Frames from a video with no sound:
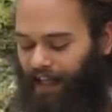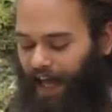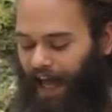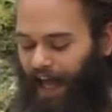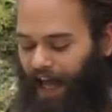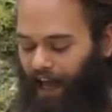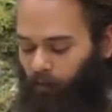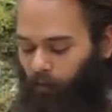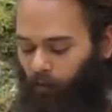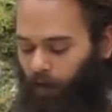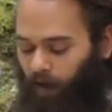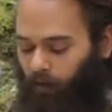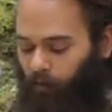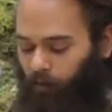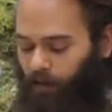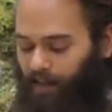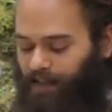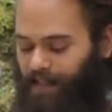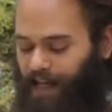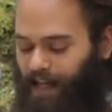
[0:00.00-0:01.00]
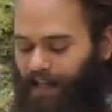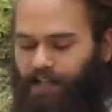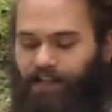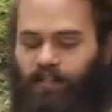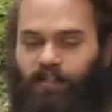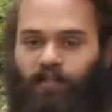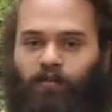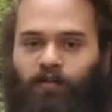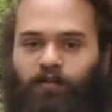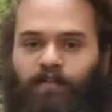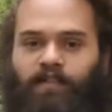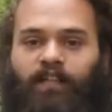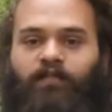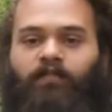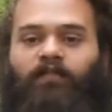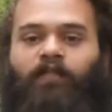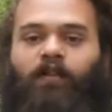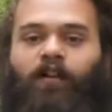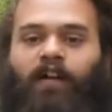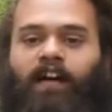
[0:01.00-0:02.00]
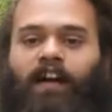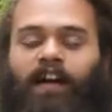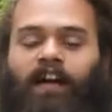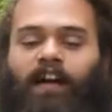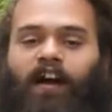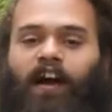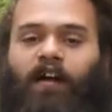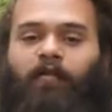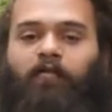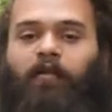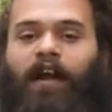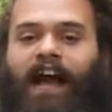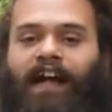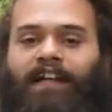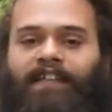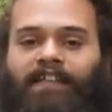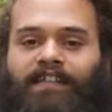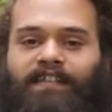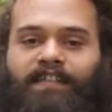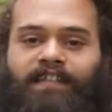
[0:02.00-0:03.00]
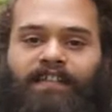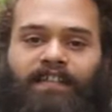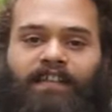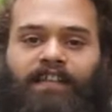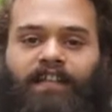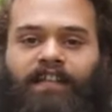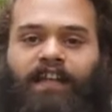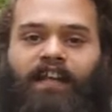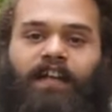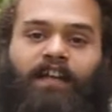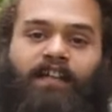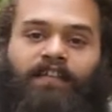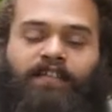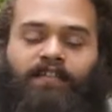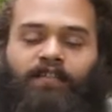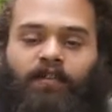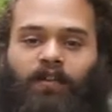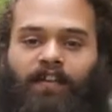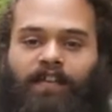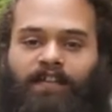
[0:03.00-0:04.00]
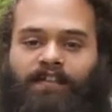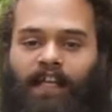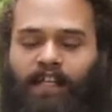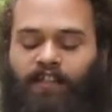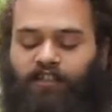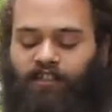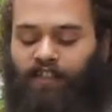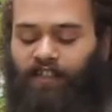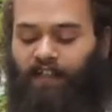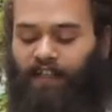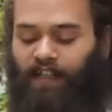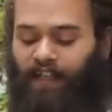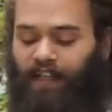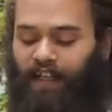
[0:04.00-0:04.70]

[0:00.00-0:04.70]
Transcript: and what we tend to use it for in our practice in, the, in soul ascension,